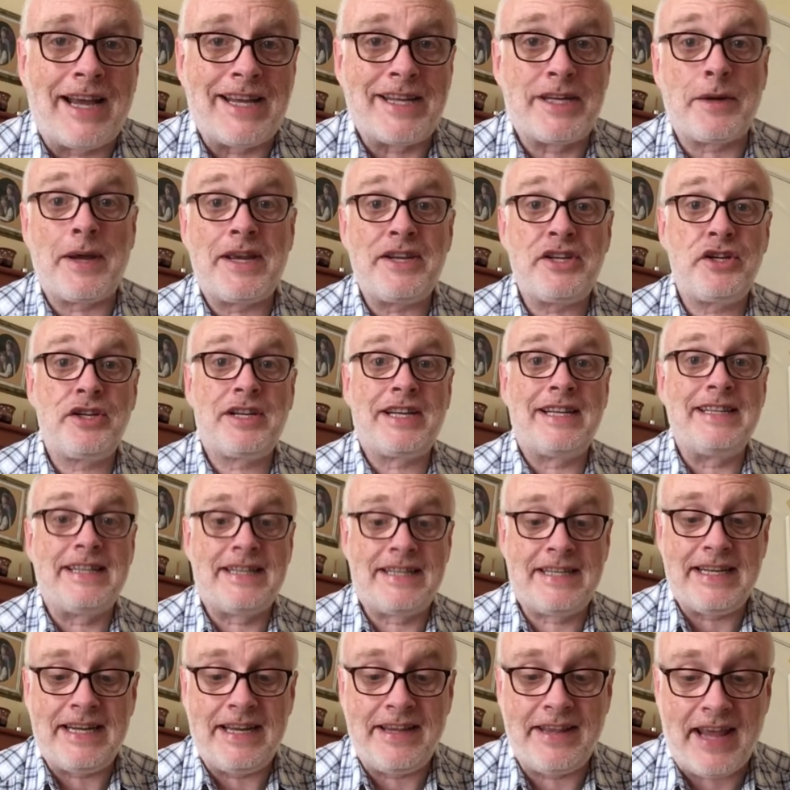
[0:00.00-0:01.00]
so as you can
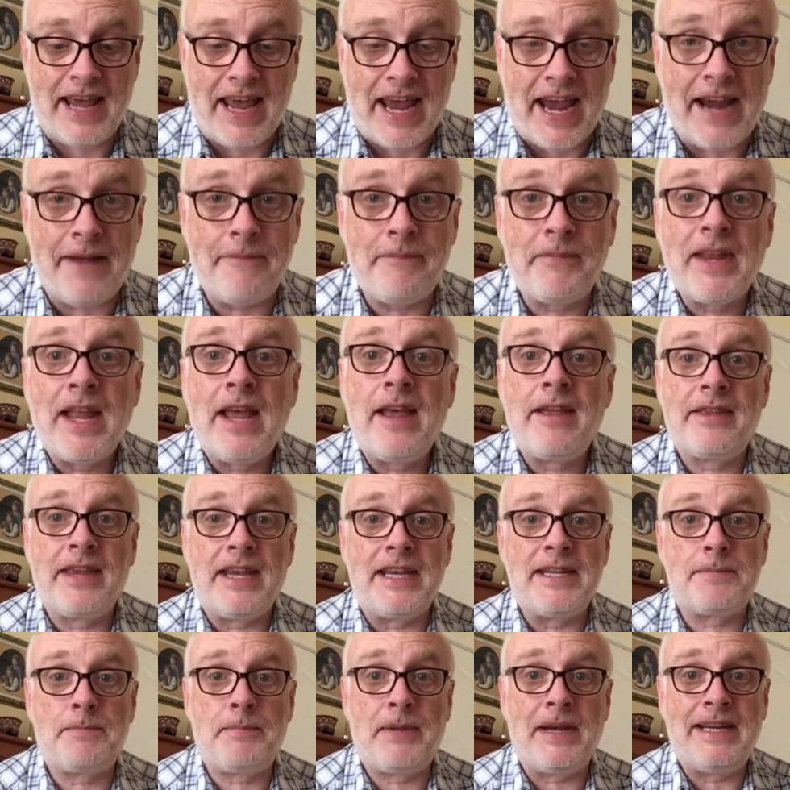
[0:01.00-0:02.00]
see there's
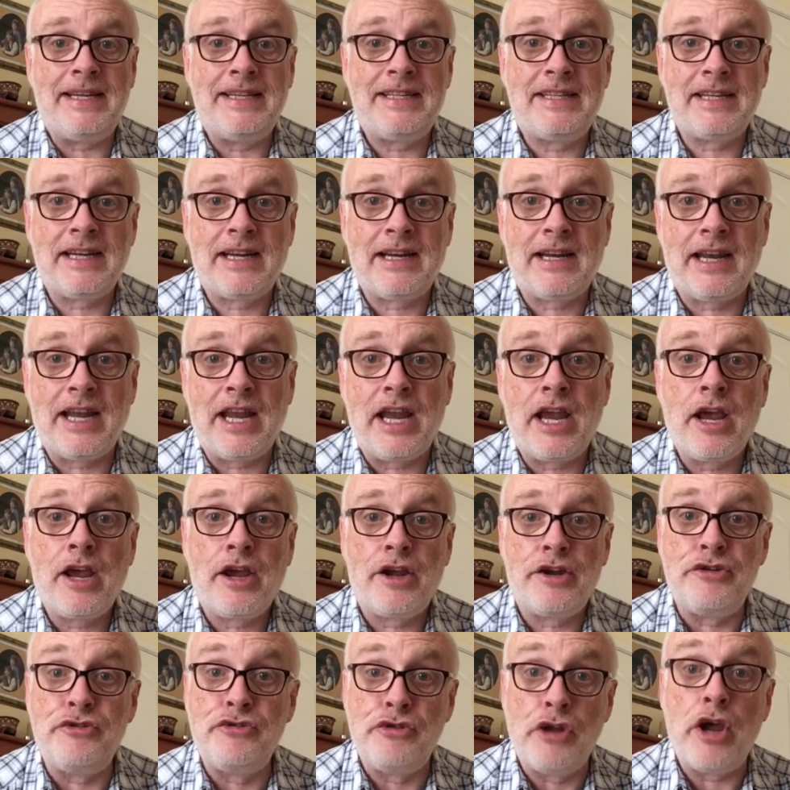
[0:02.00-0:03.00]
basically
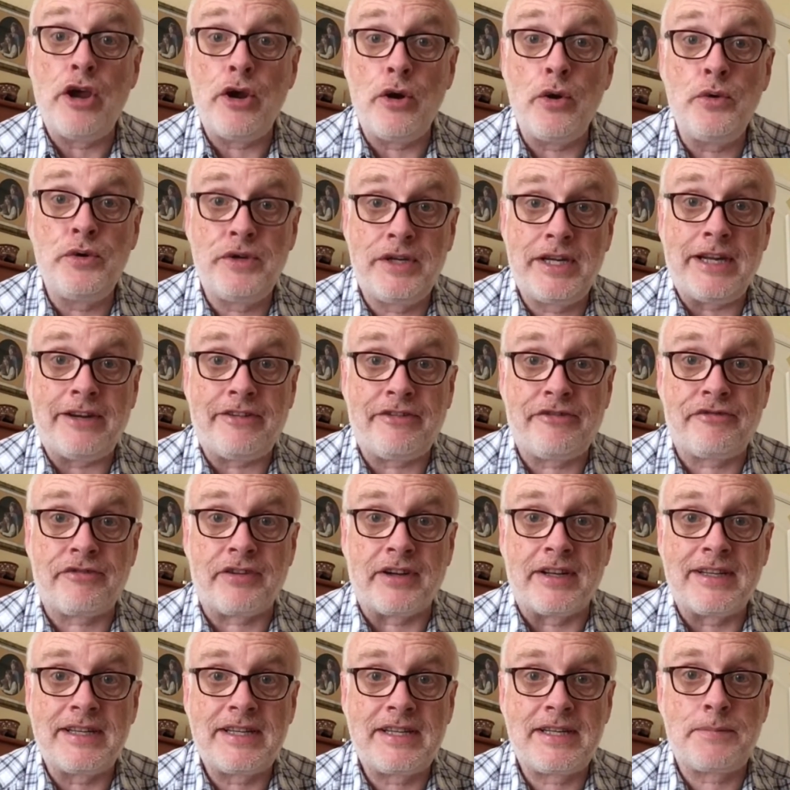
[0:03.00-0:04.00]
no
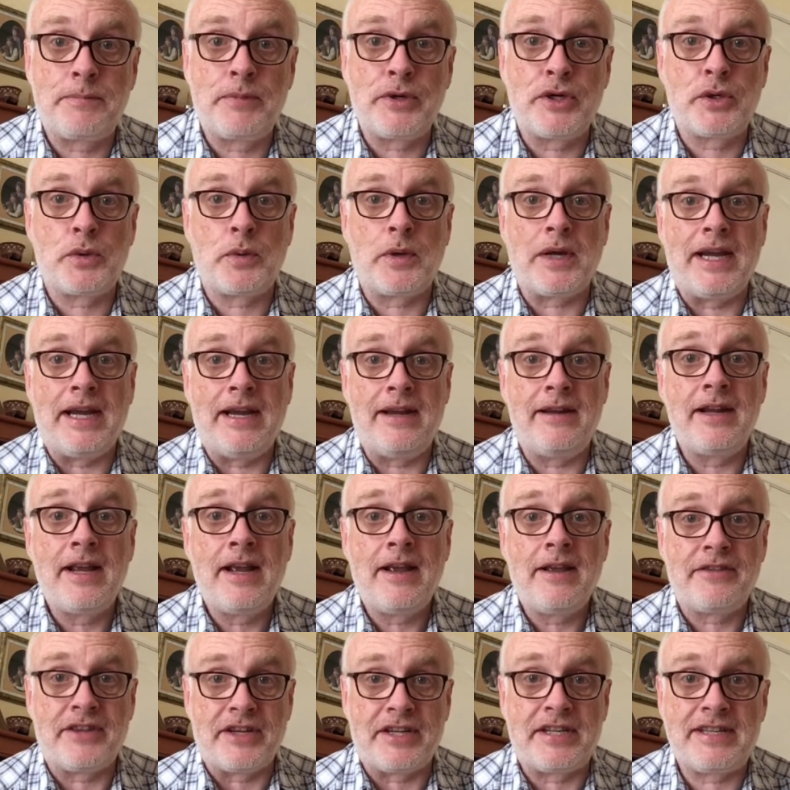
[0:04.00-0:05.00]
difference between
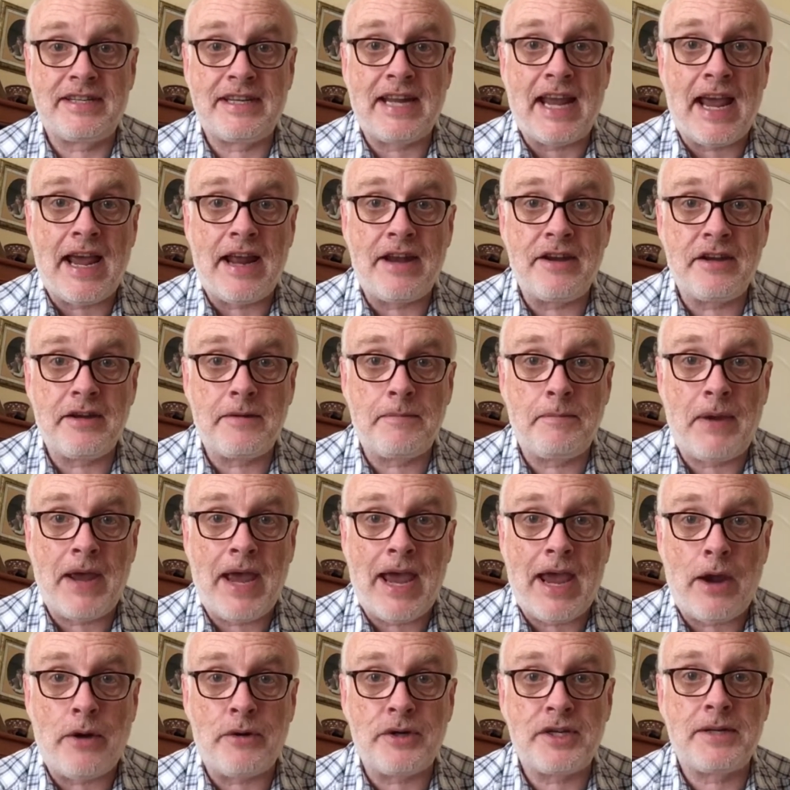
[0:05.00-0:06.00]
the standard
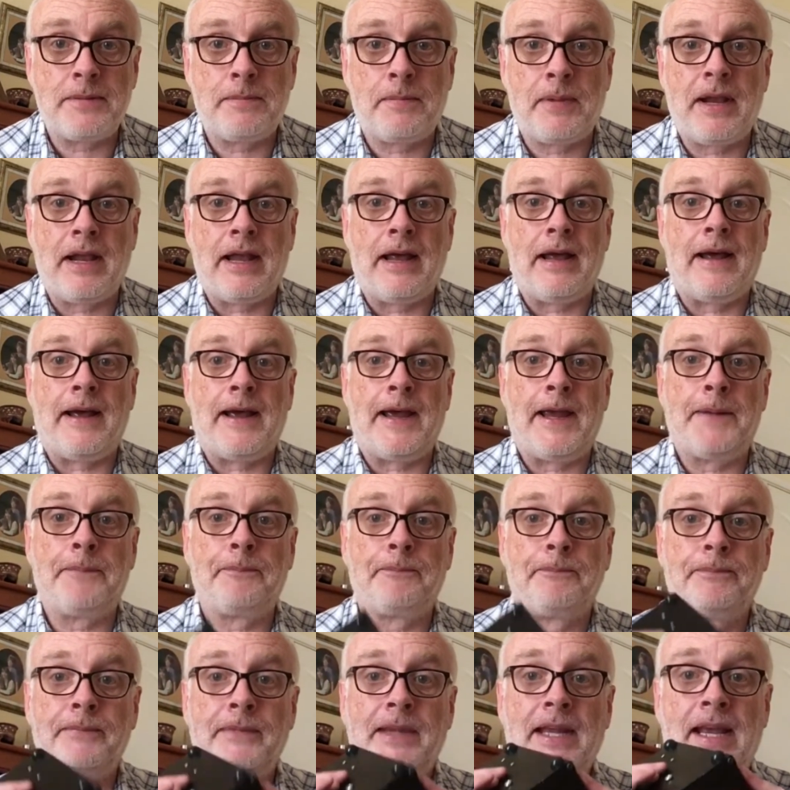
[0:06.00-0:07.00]
power supply
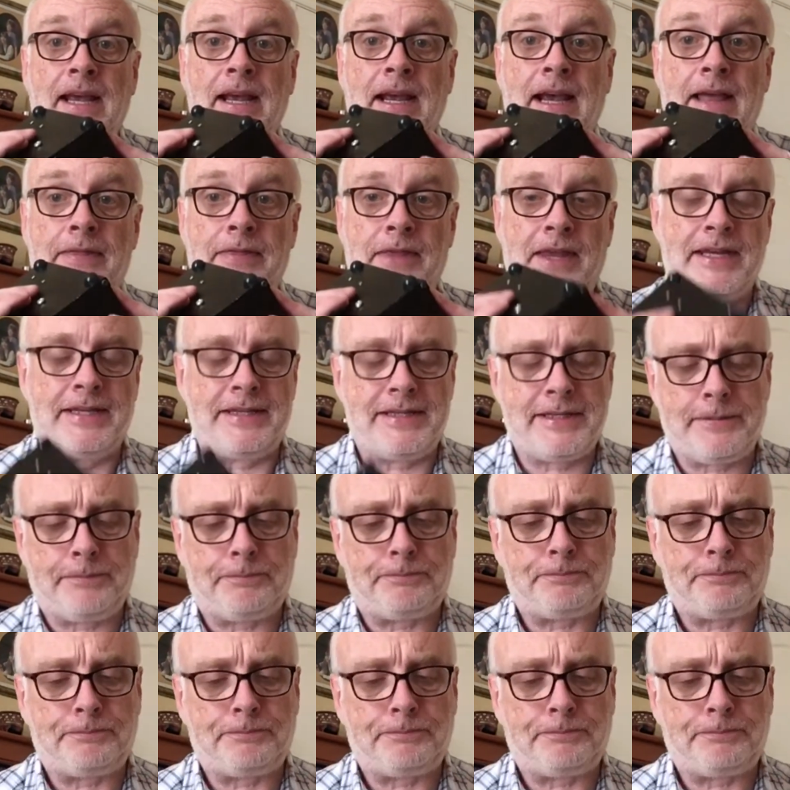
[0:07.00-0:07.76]
and this.